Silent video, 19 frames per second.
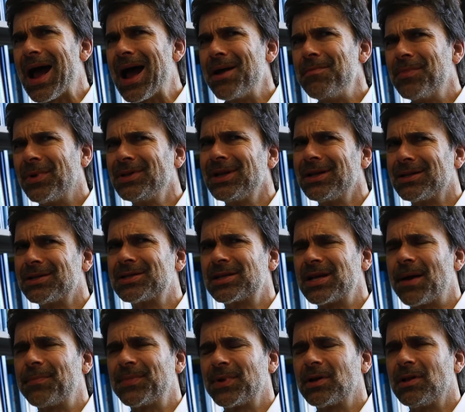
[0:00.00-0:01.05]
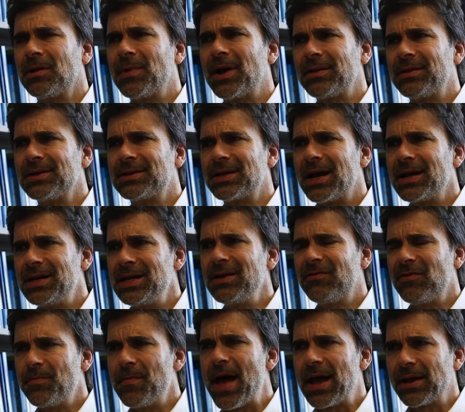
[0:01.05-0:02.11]
I'm a little skeptical about this idea
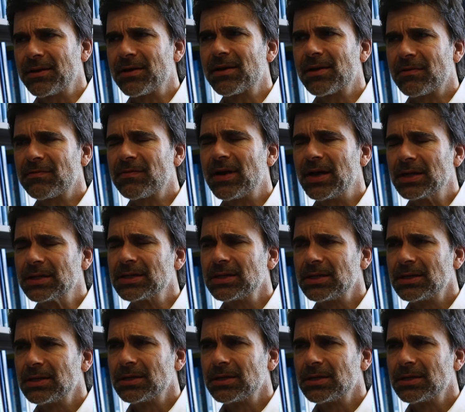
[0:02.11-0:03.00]
of a magnet effect.